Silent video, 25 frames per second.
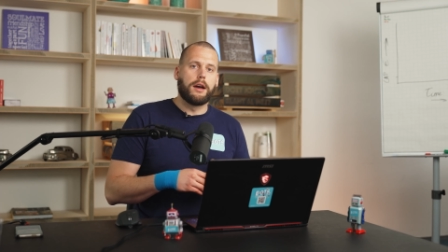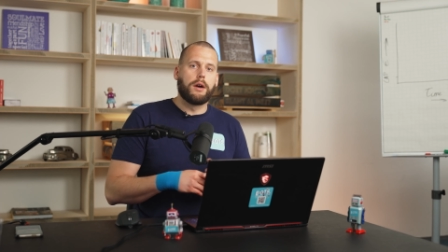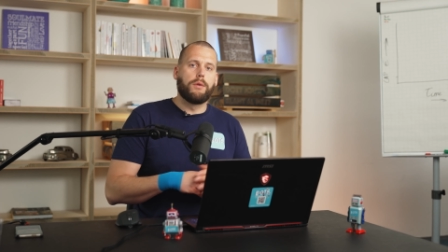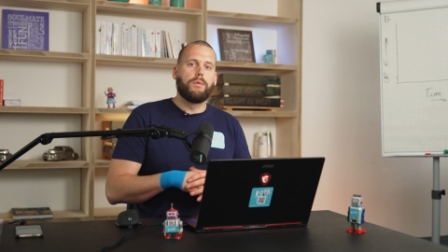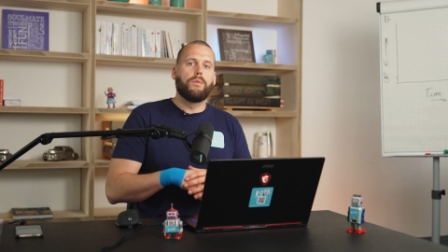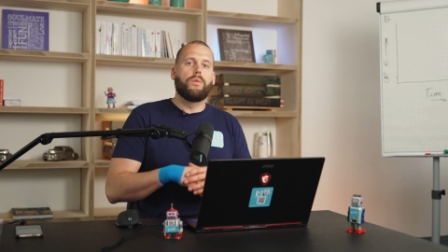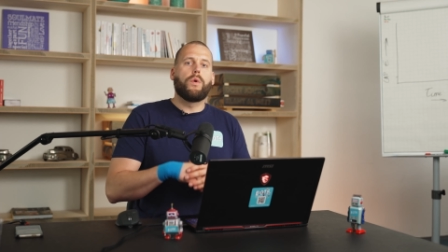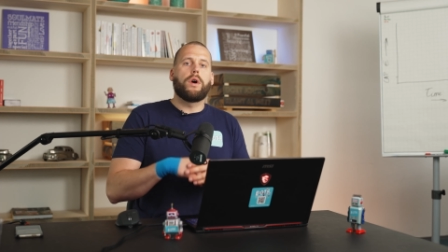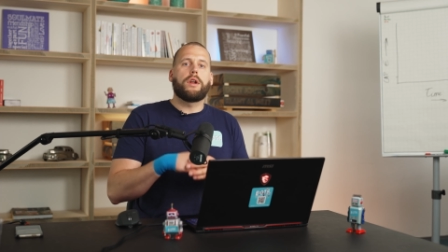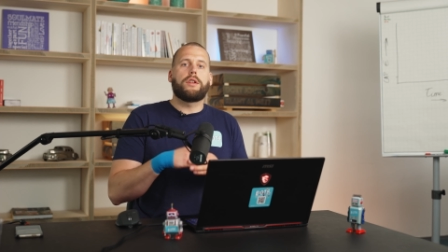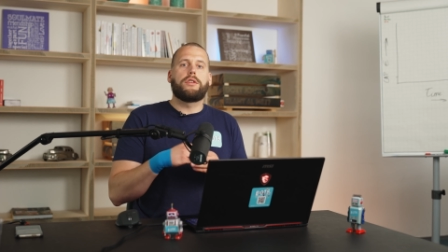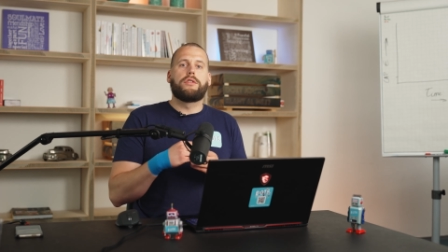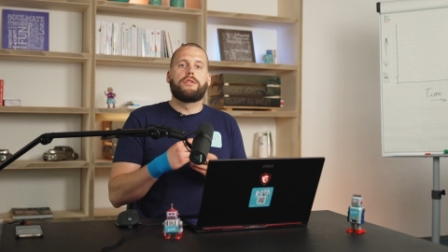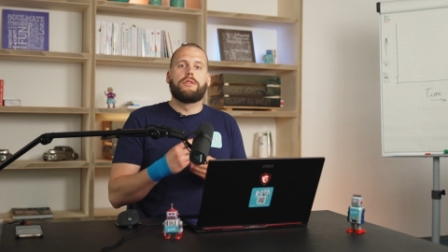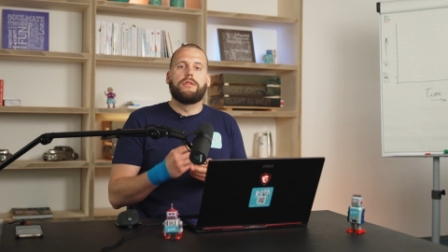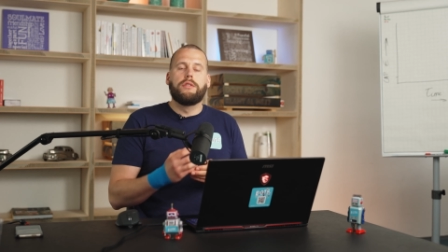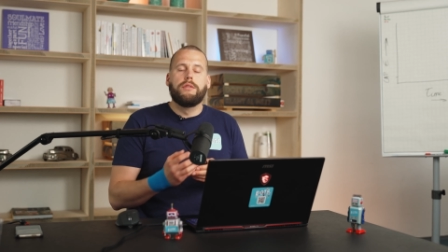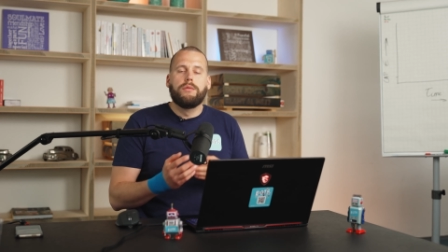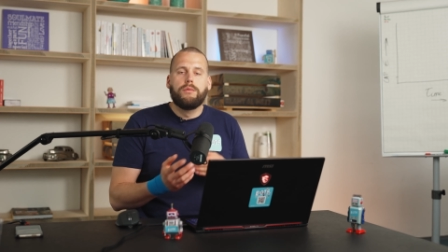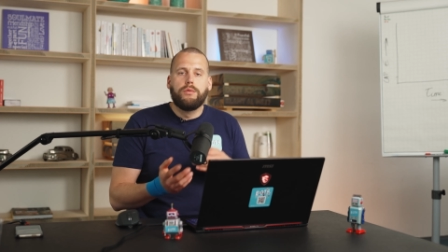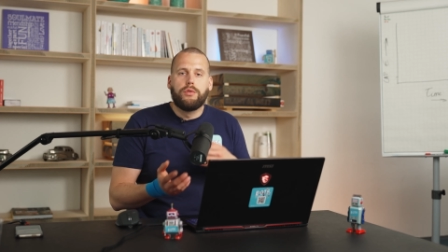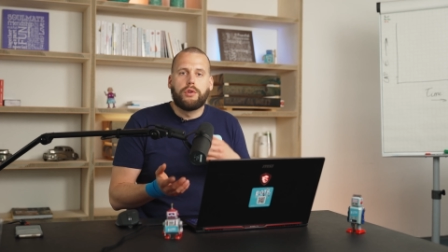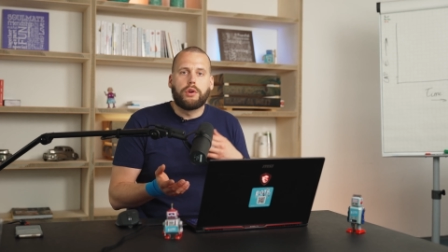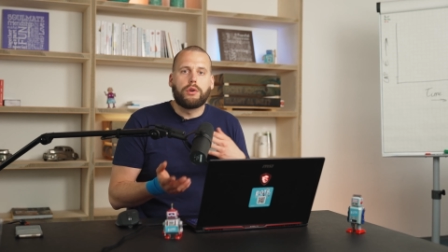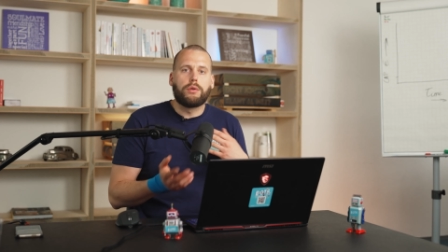what
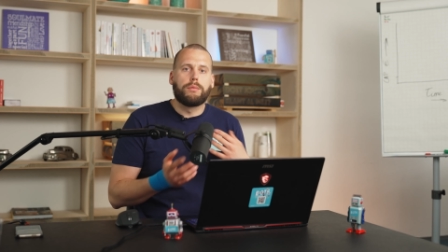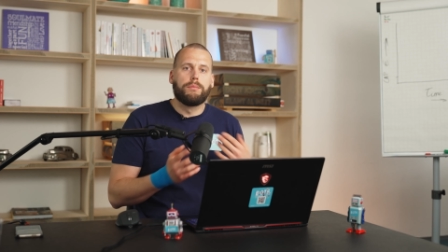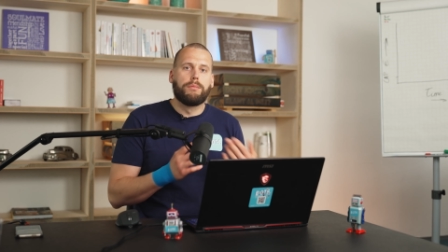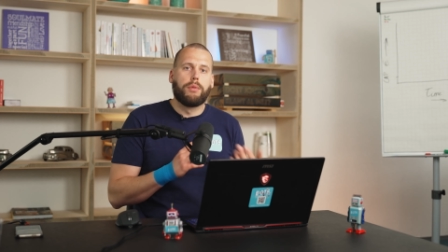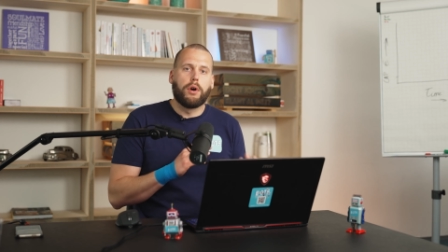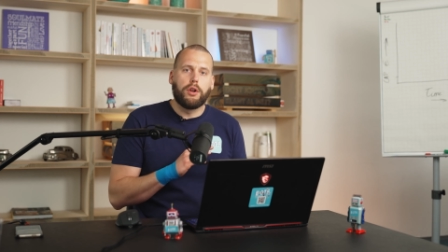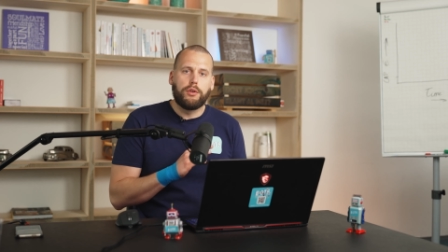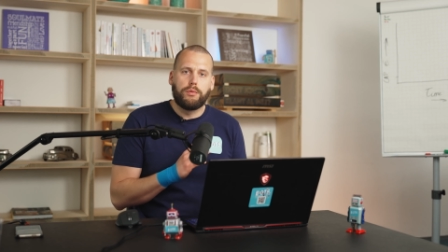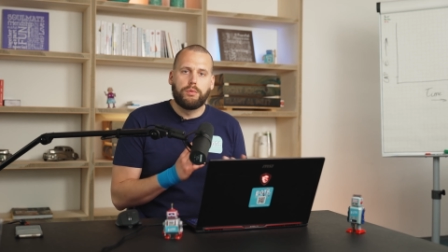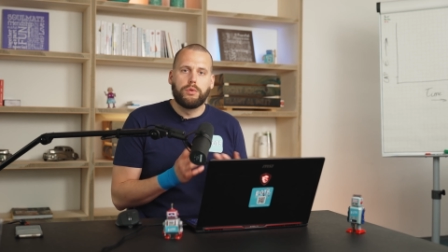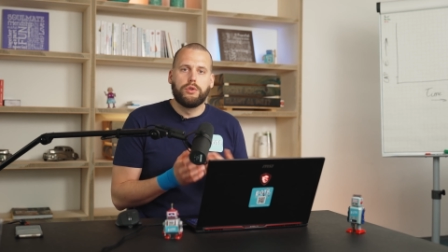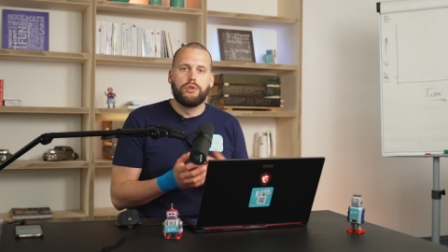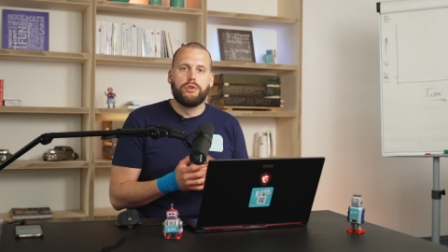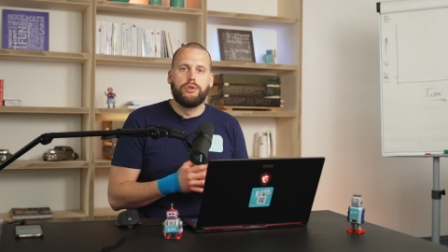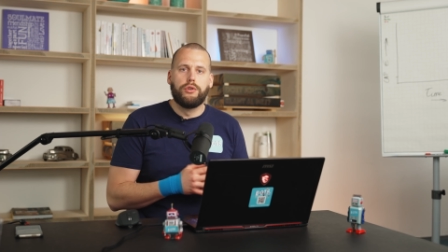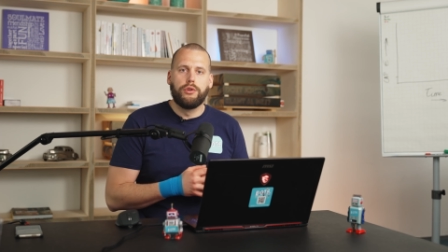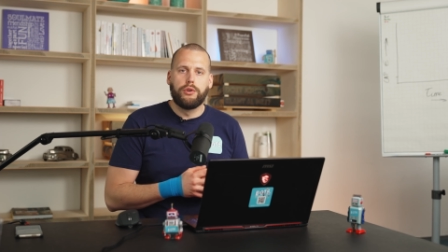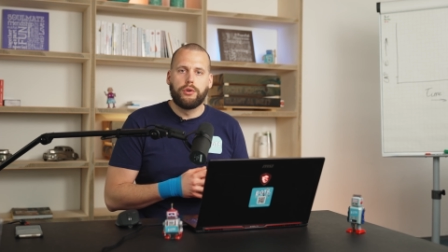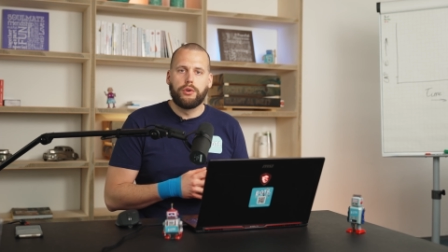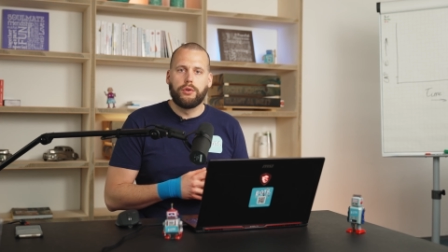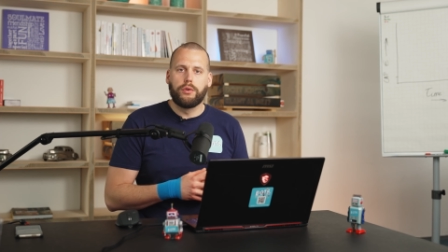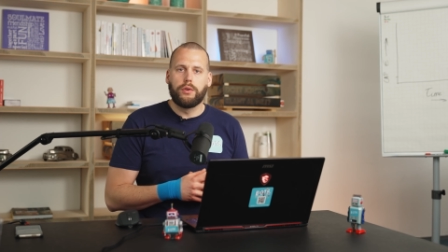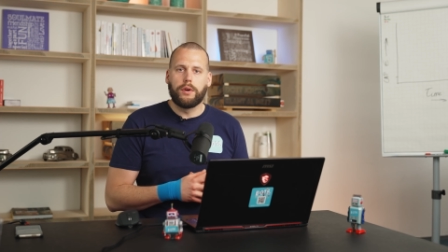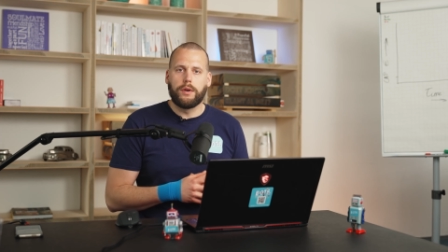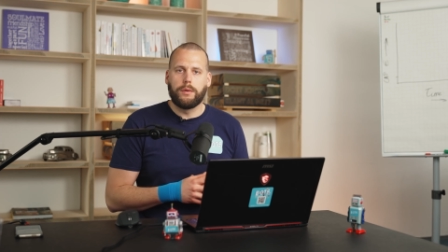your bot would
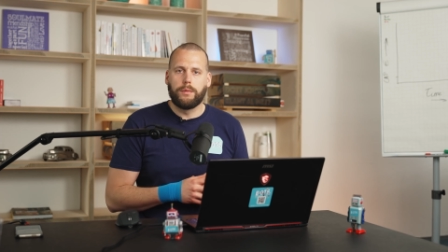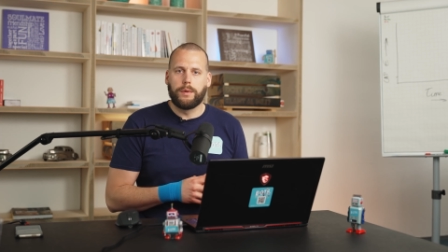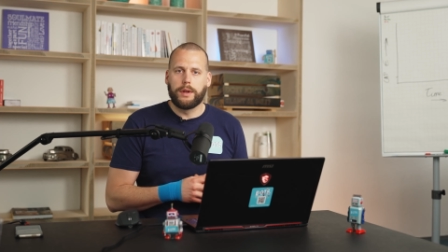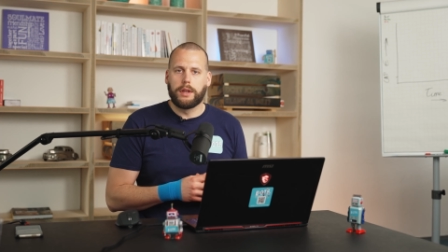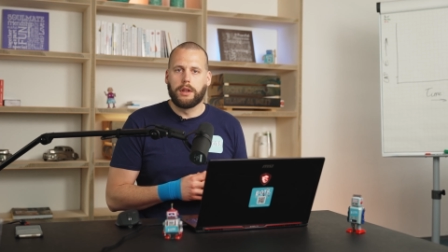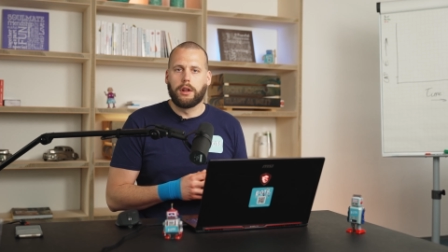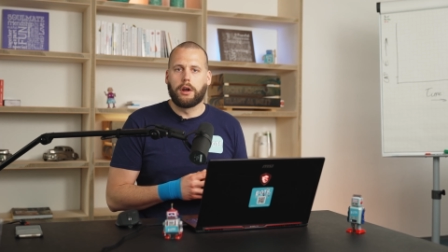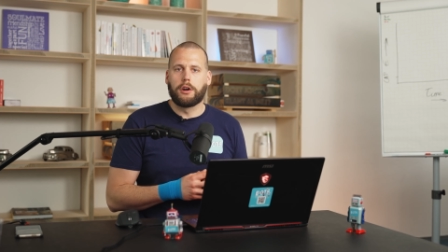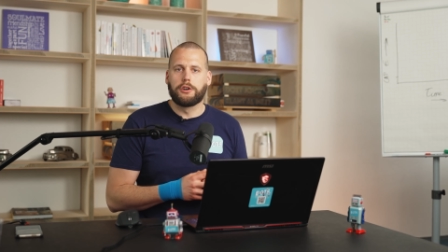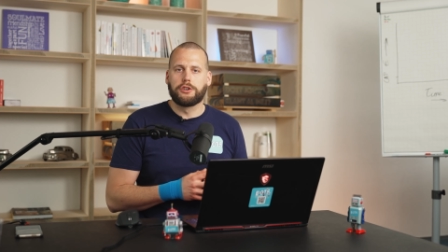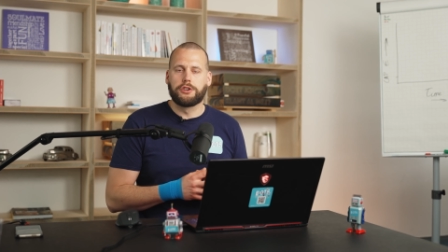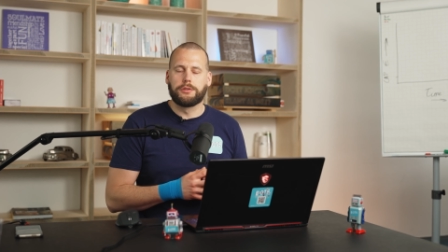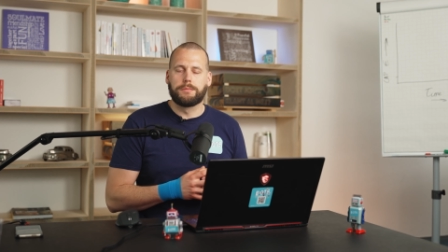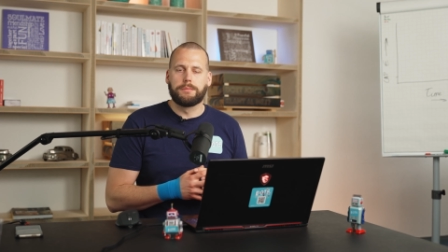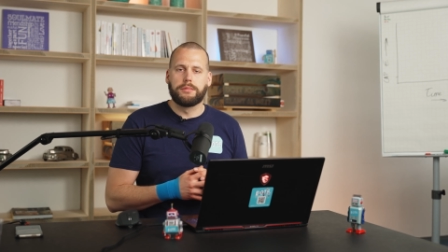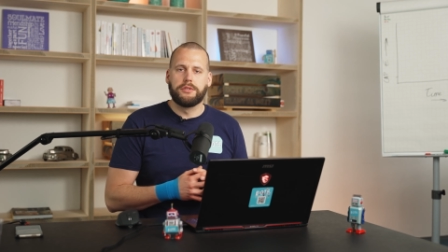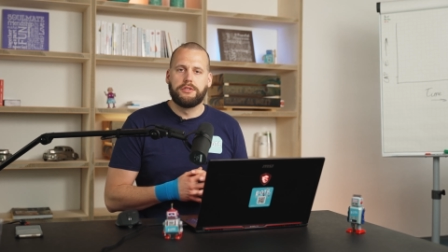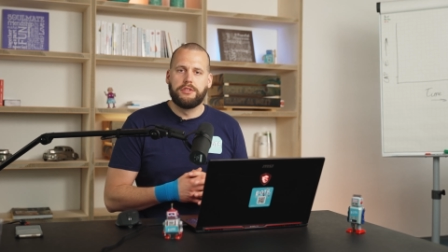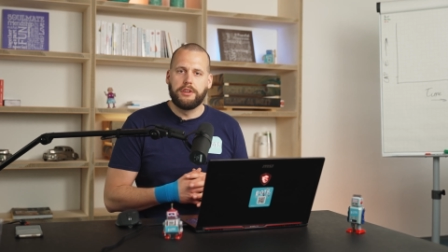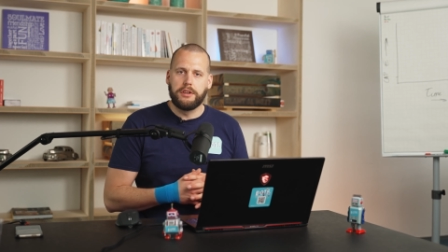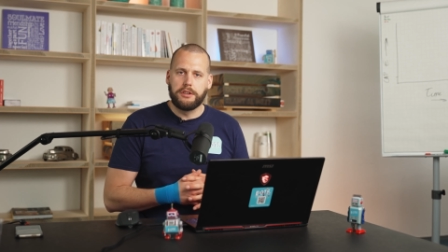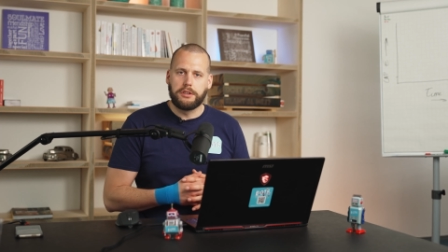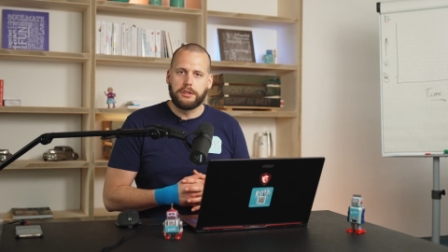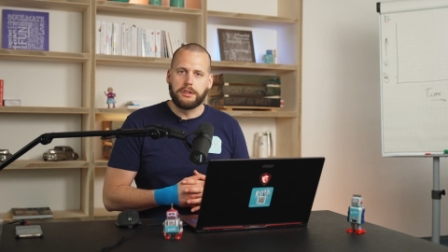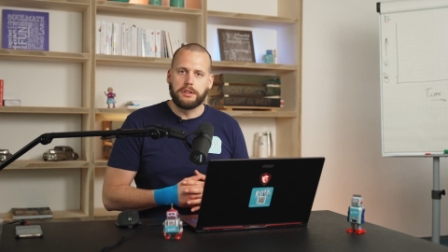do with larger
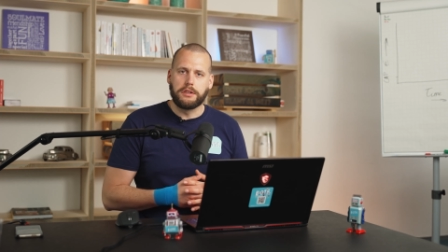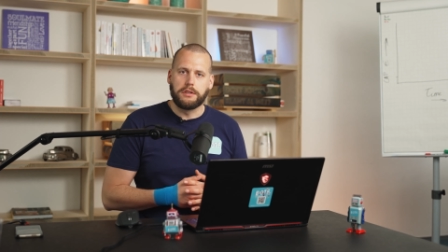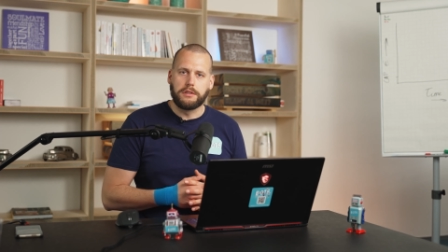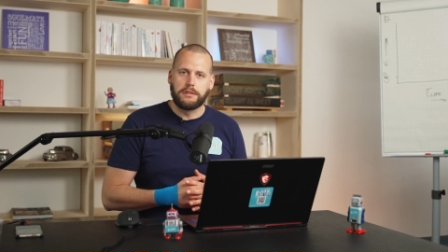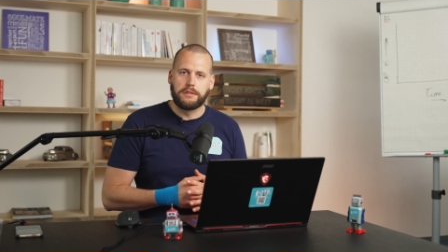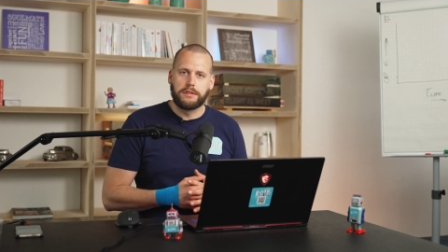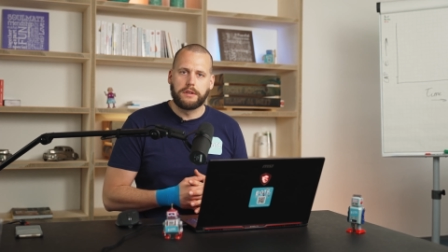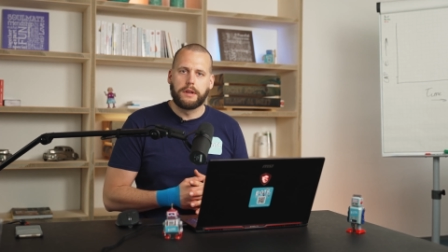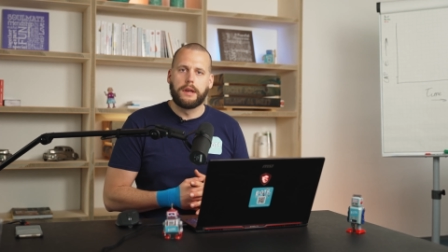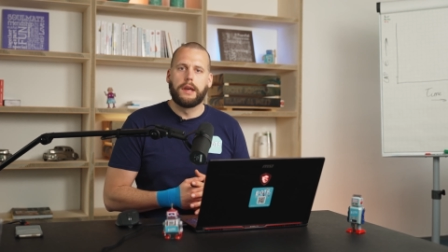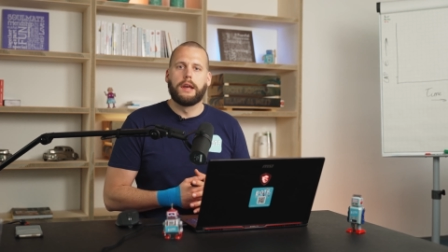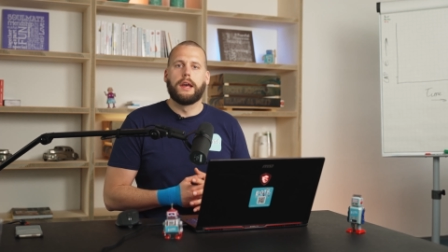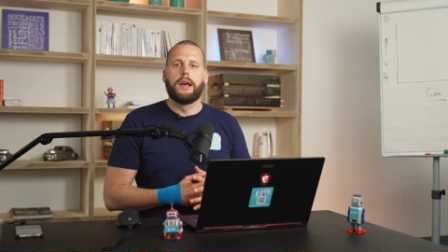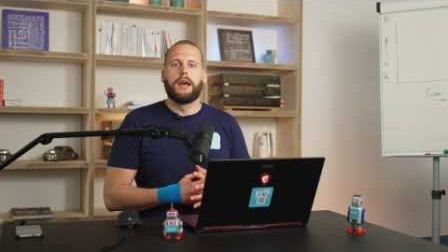positions.